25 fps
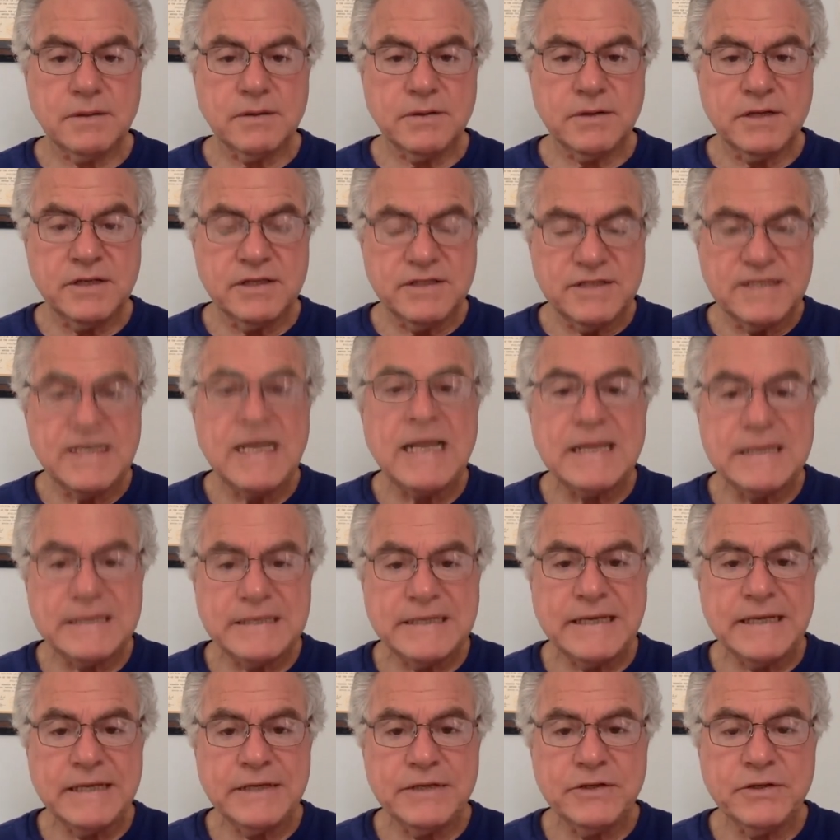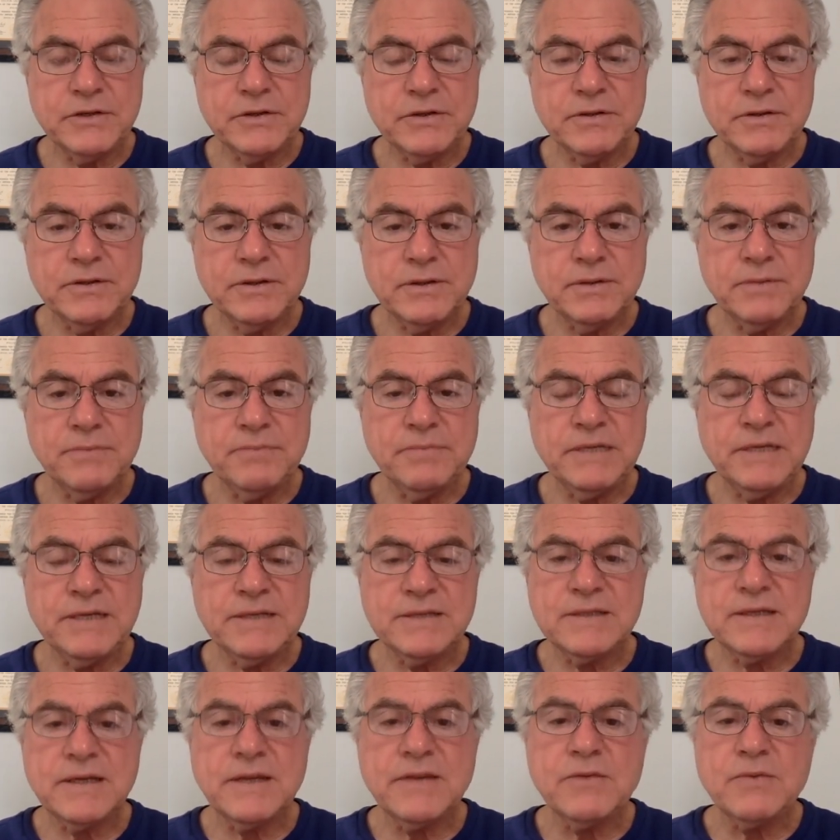consolidate
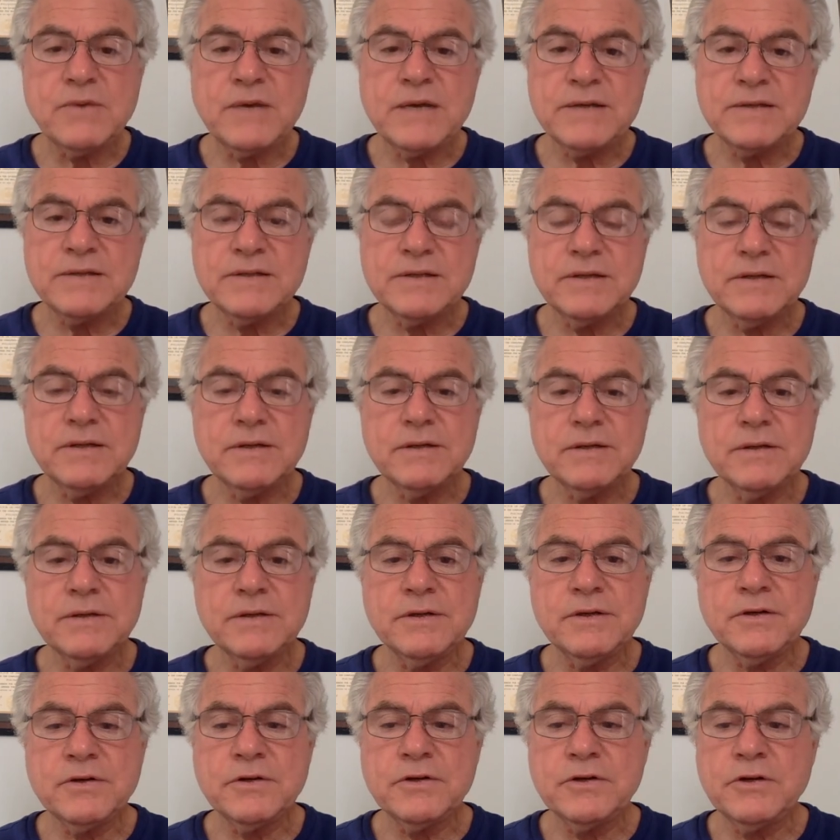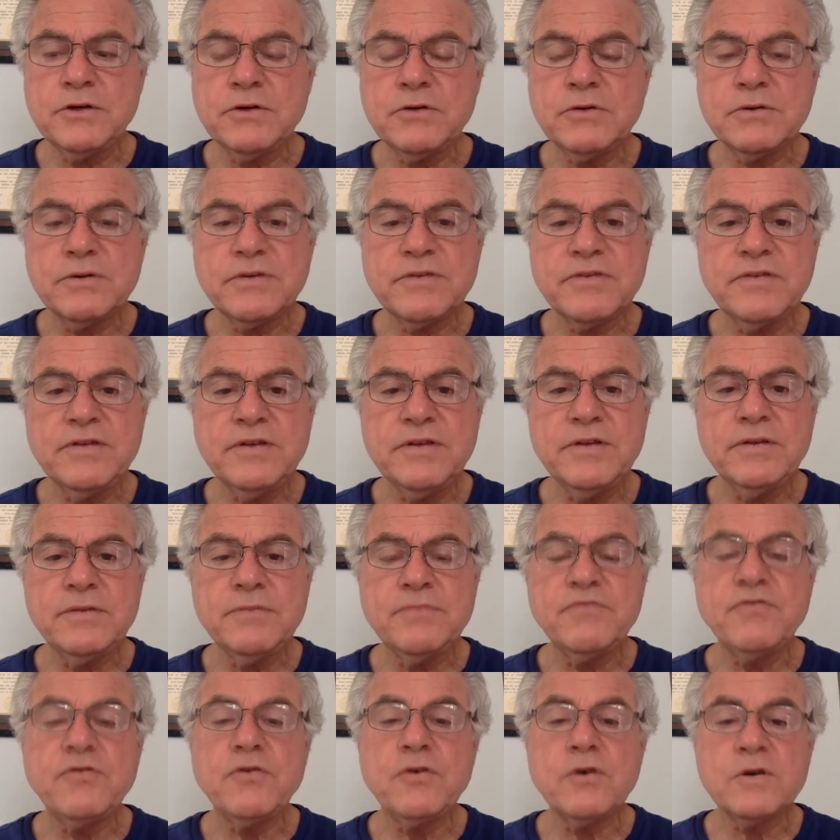because otherwise, you don't see the
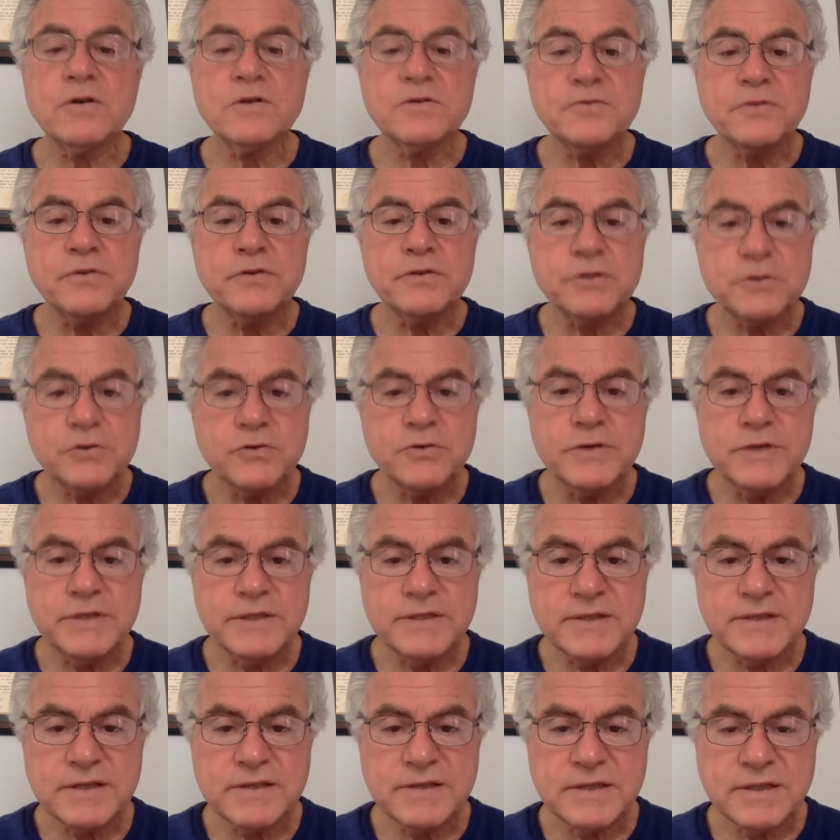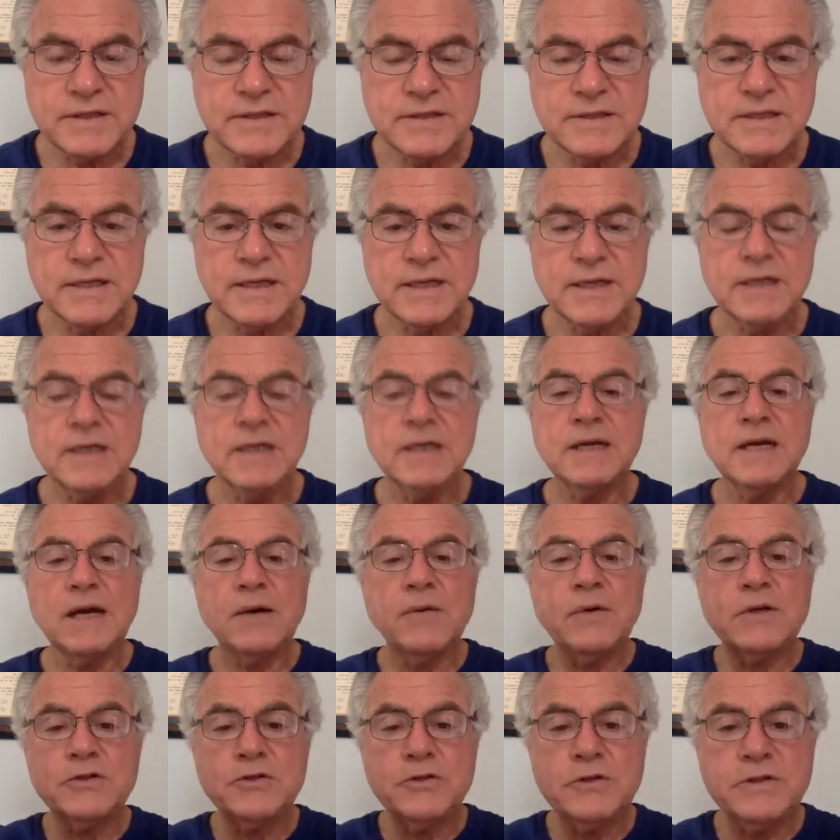forest for the trees, as they say. I
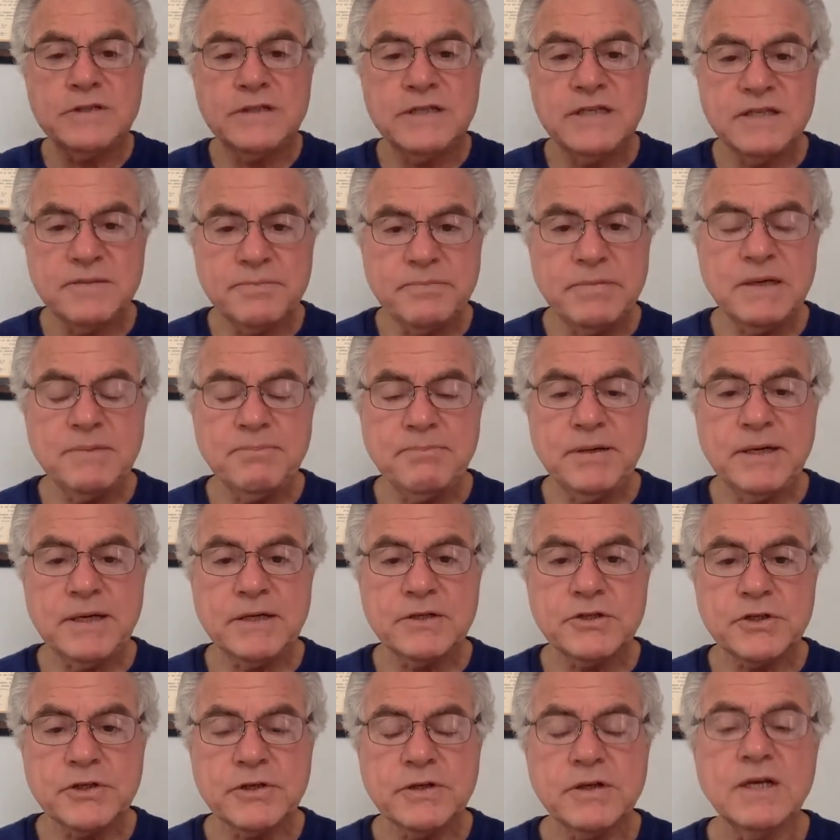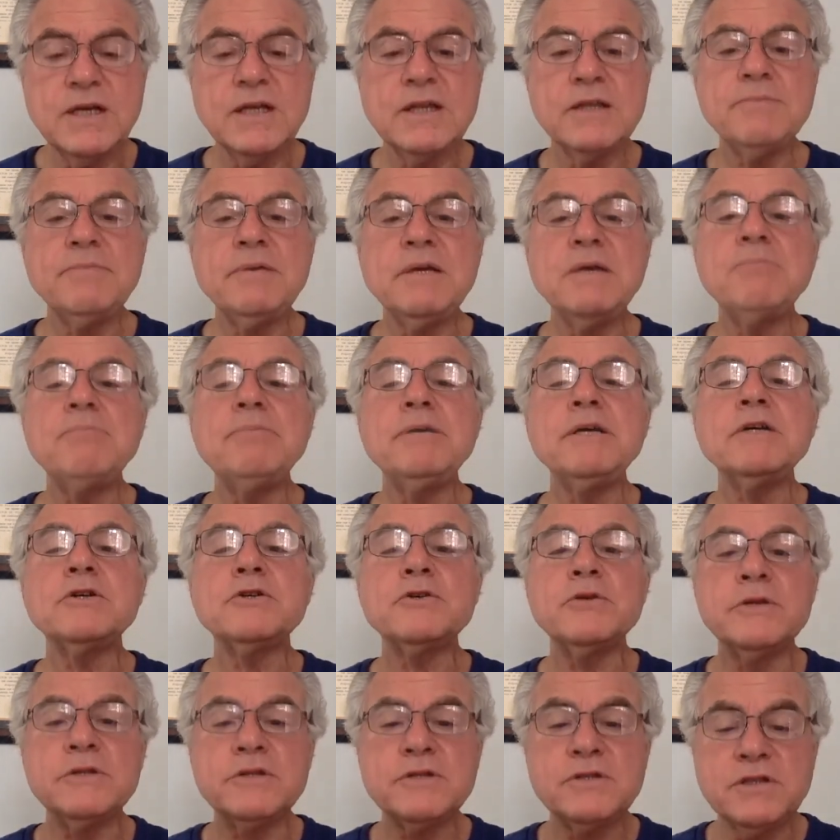want you to see the big picture. The big
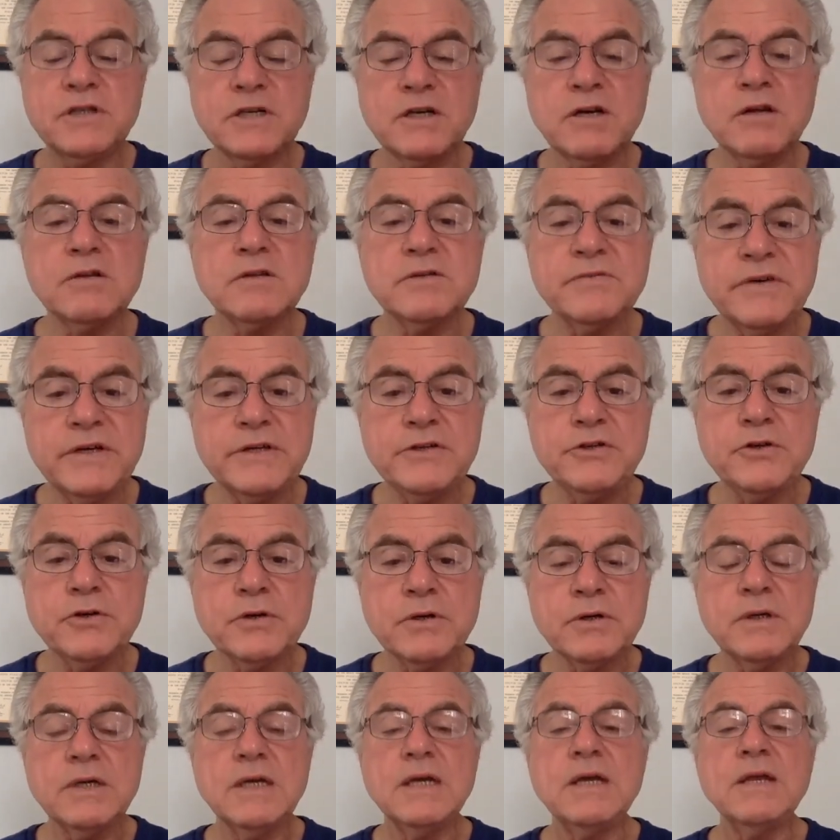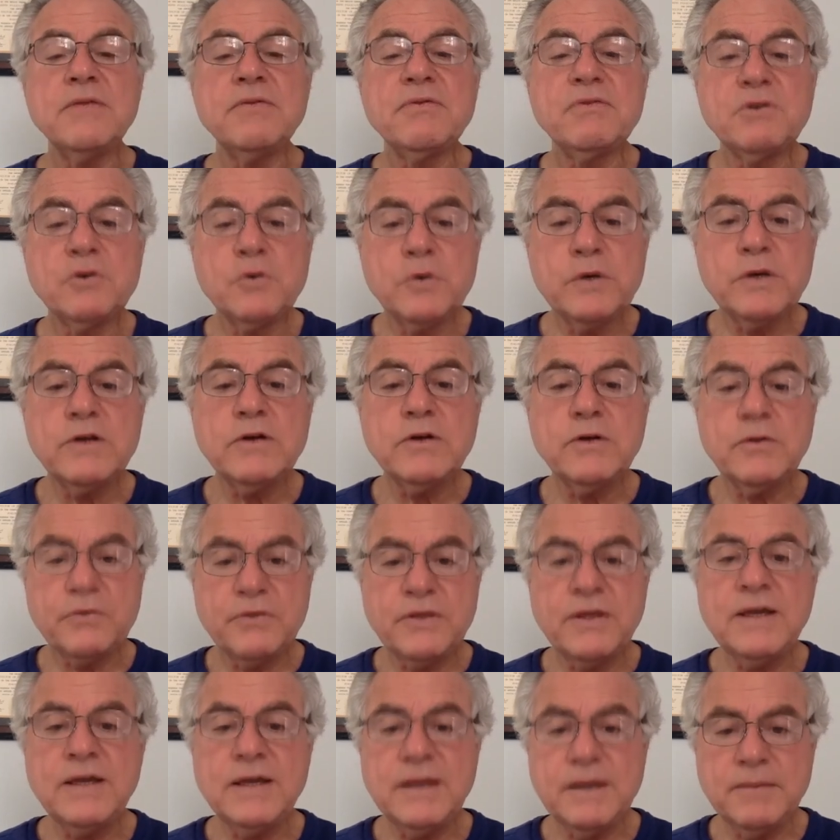picture is to cultivate your critical
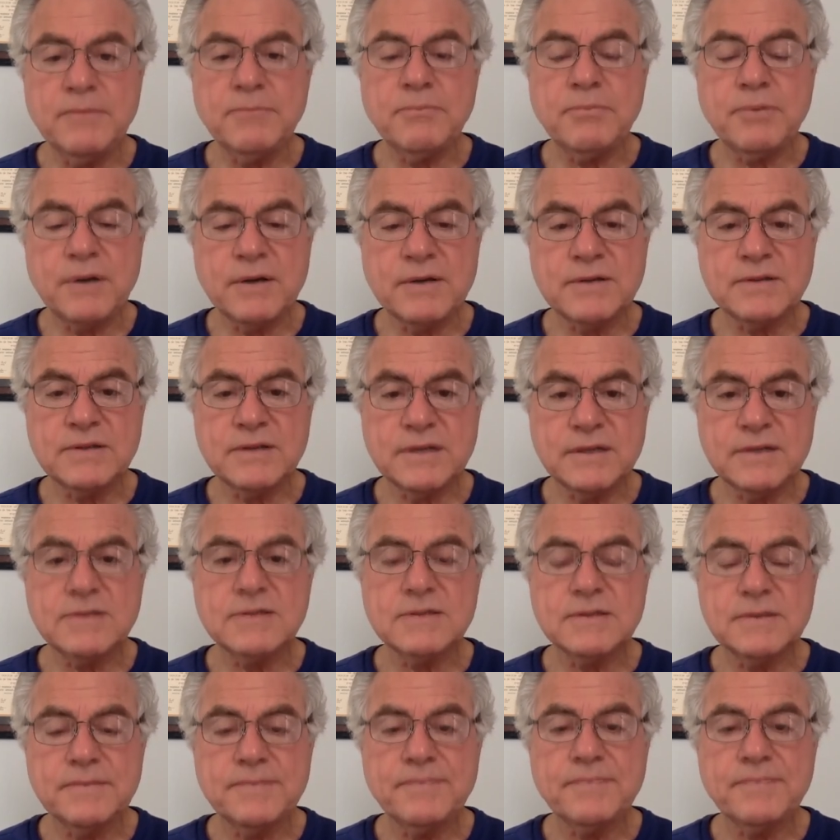thinking process.